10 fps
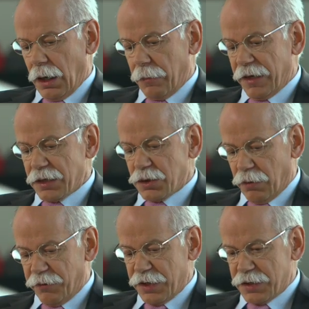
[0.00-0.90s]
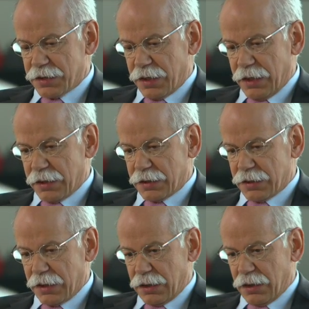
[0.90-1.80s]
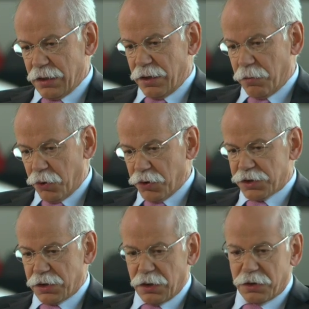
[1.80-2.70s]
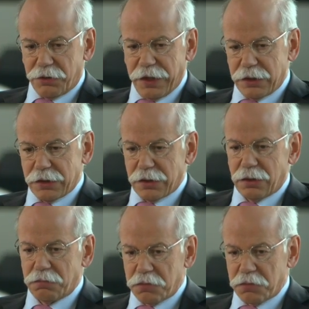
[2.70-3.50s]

I mean, it's obvious that the merger created a